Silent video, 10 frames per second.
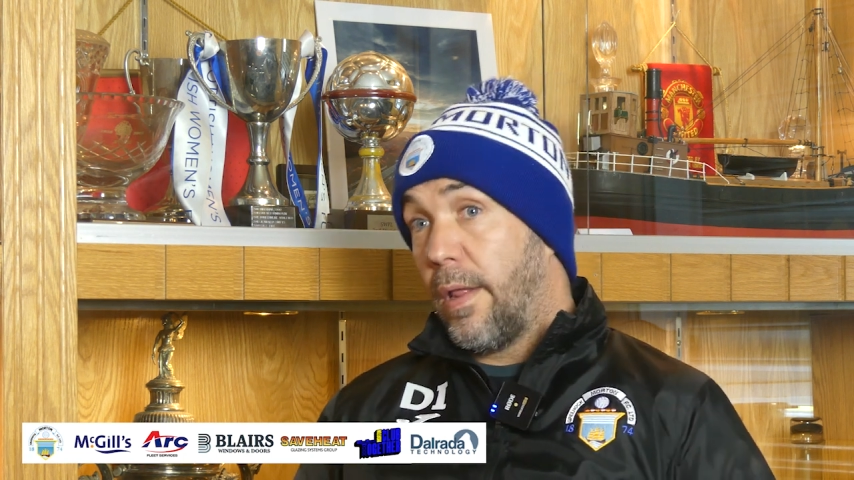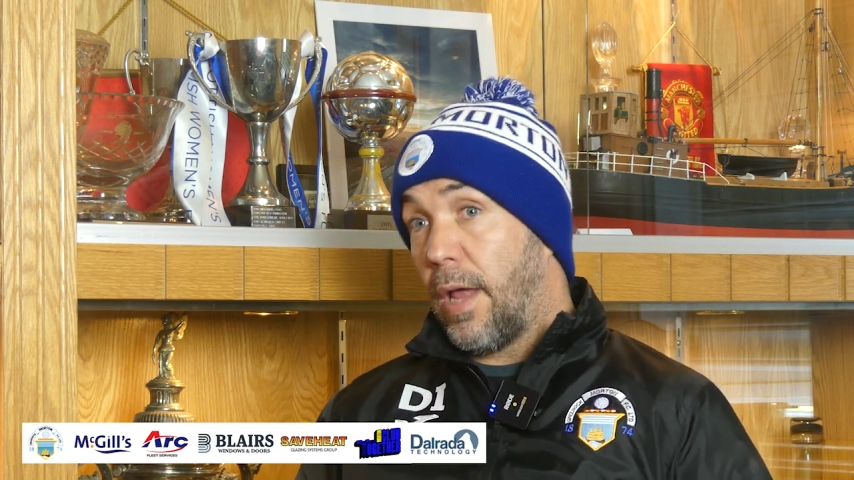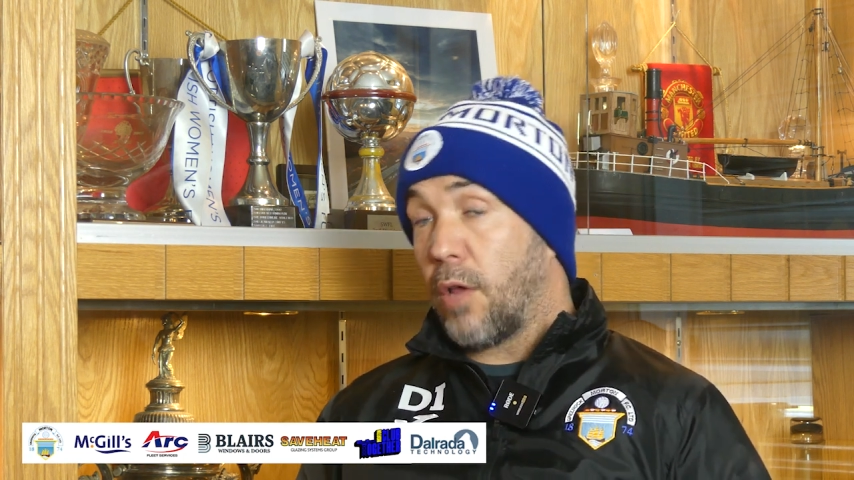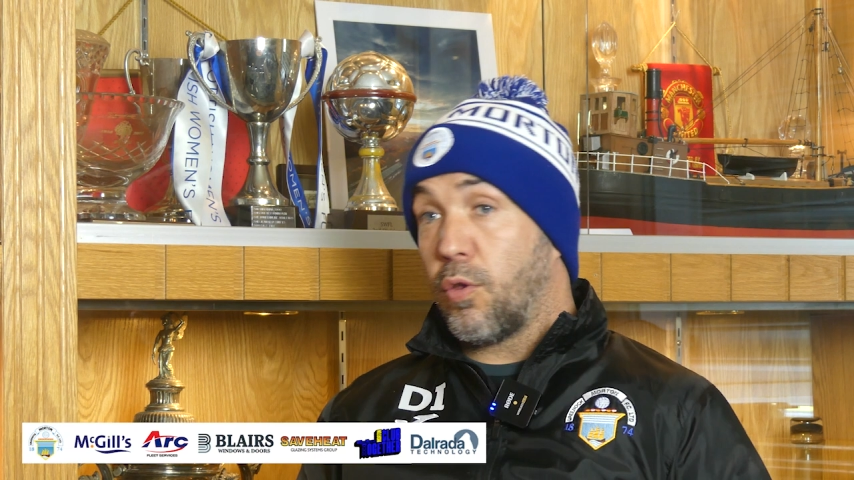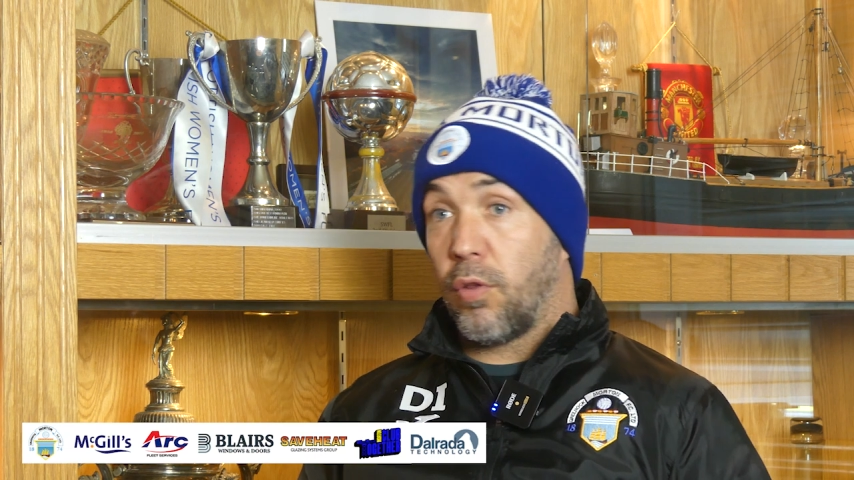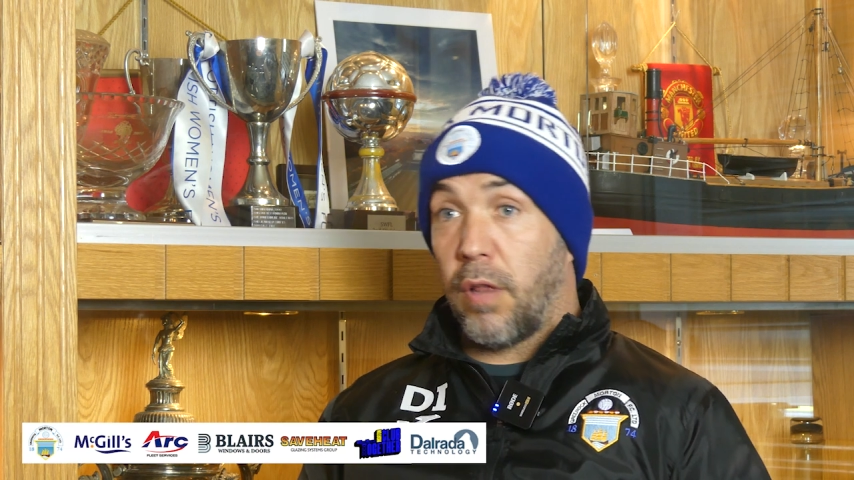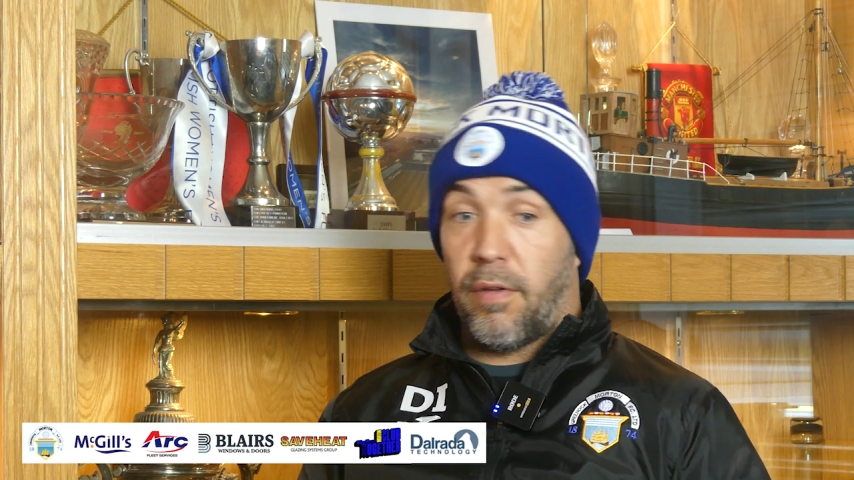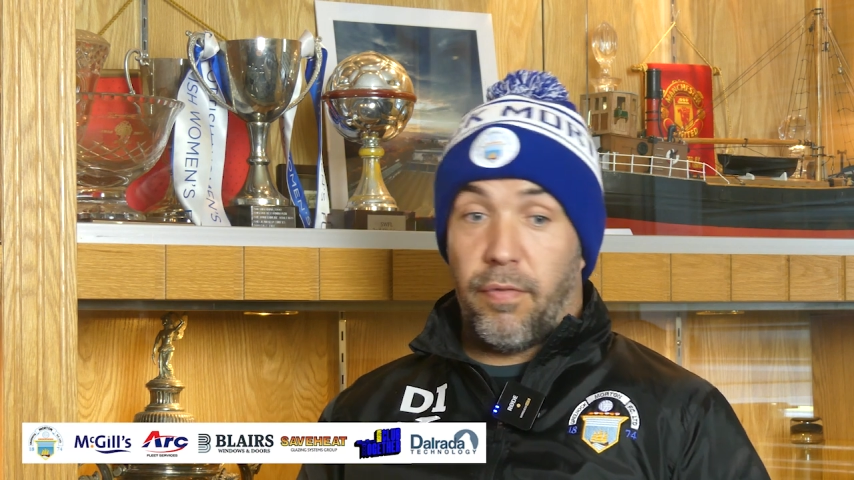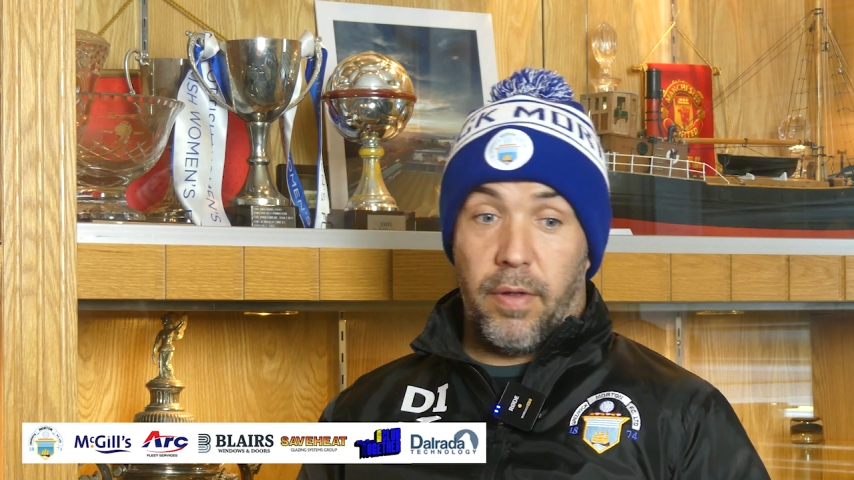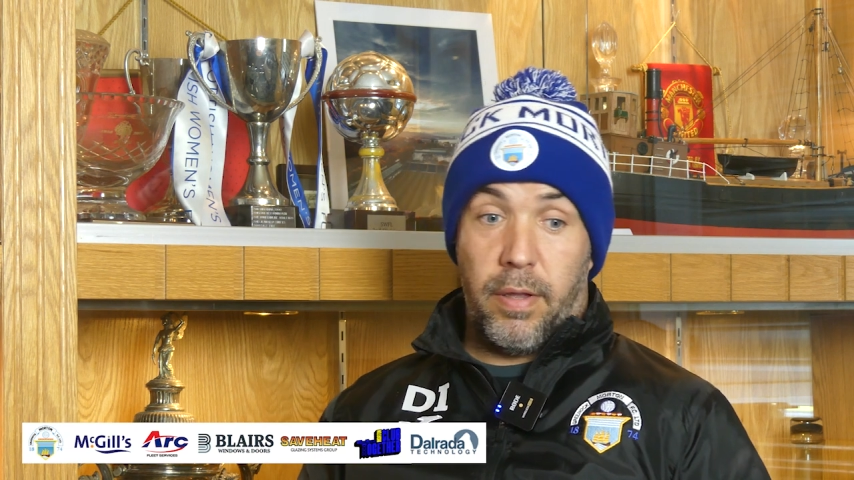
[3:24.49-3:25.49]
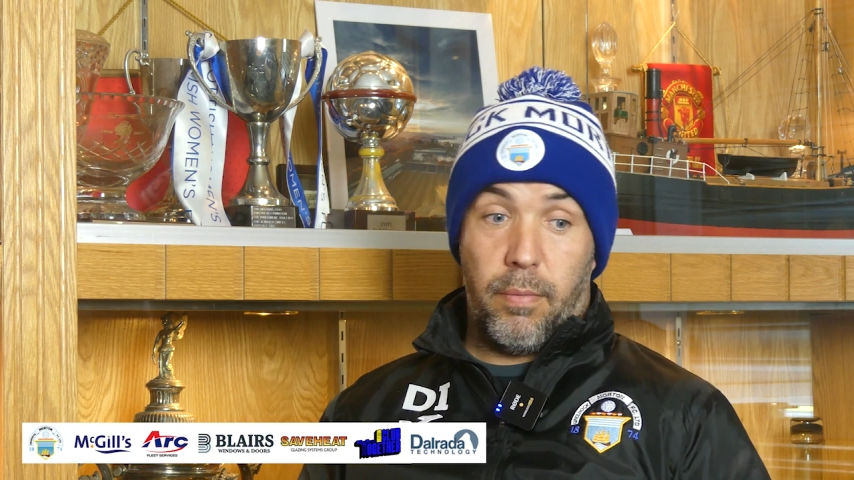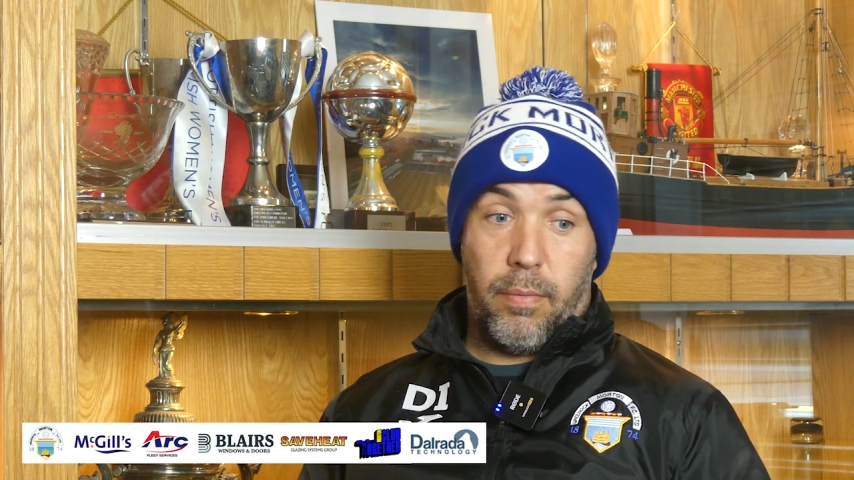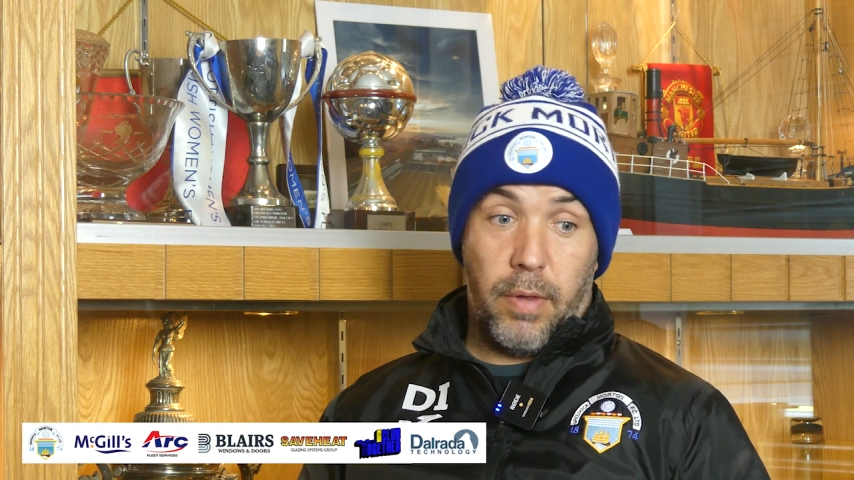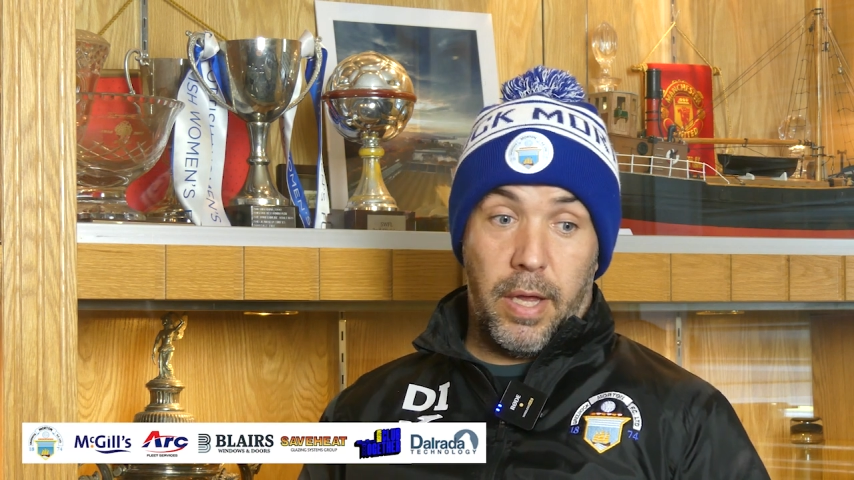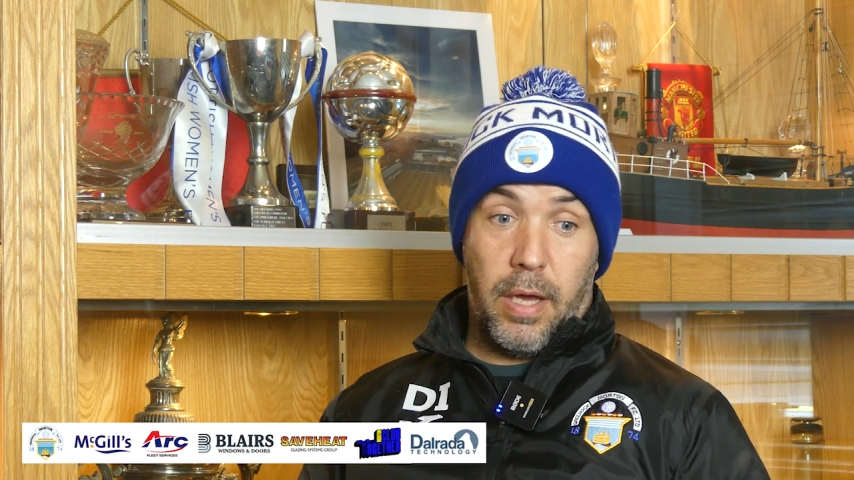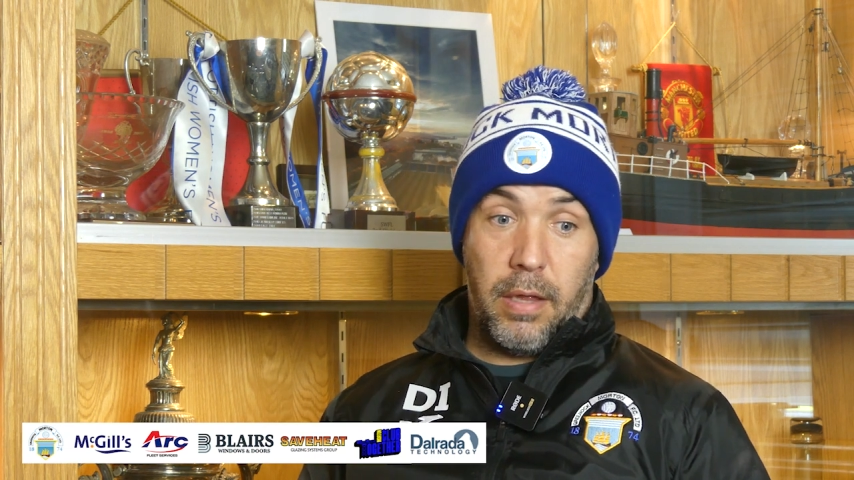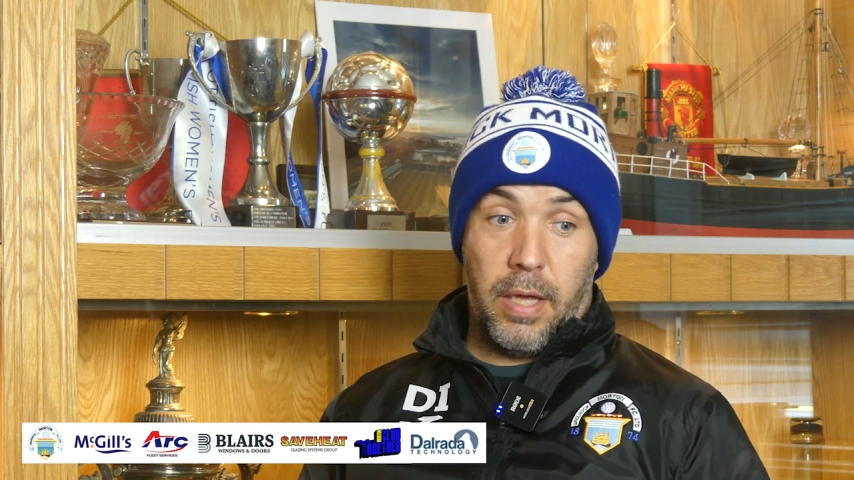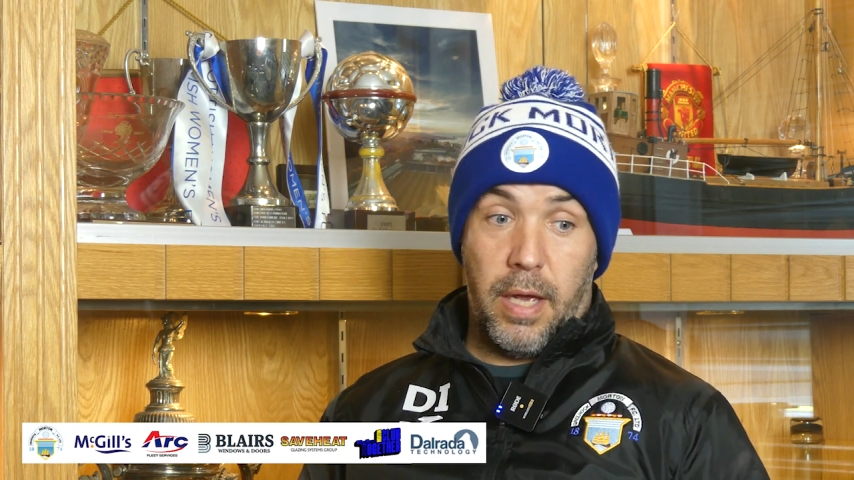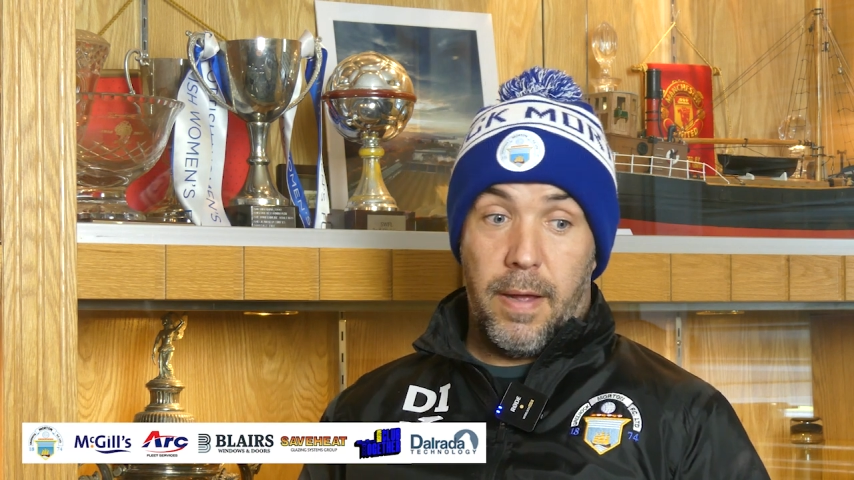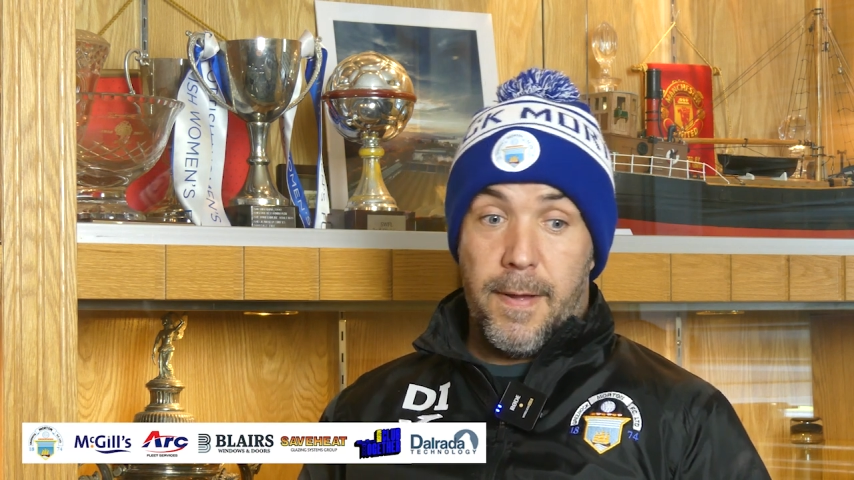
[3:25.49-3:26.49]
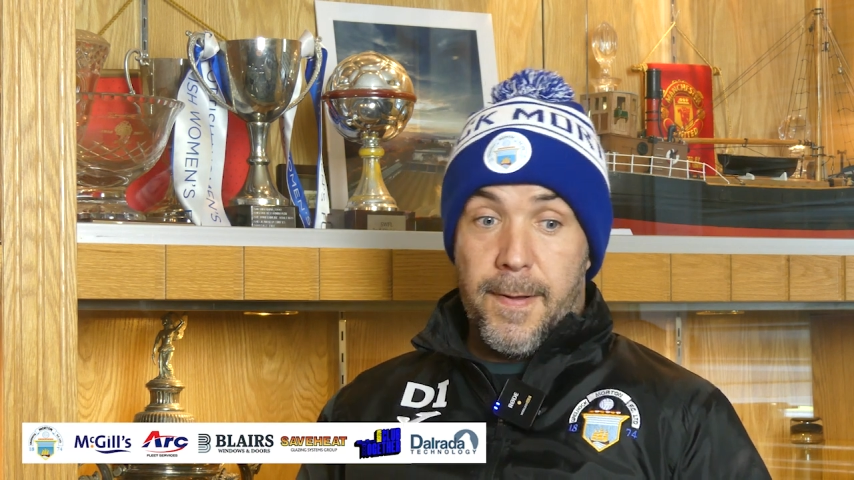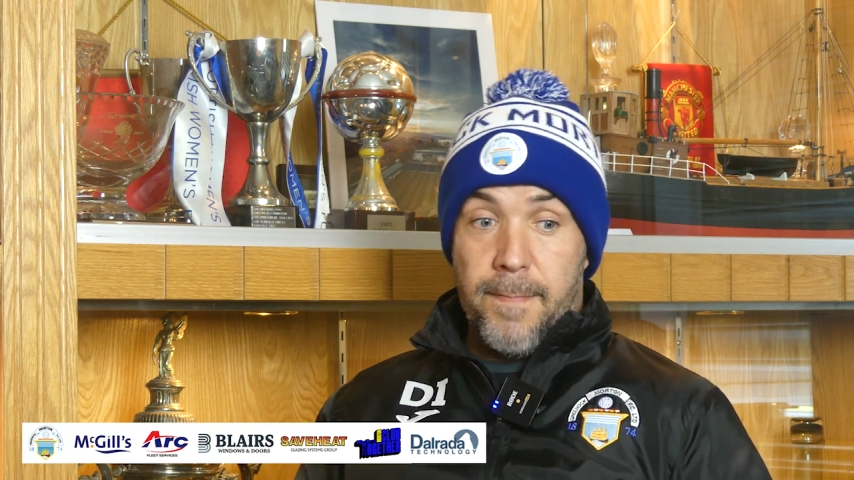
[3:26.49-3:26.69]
That's just life, and like I say,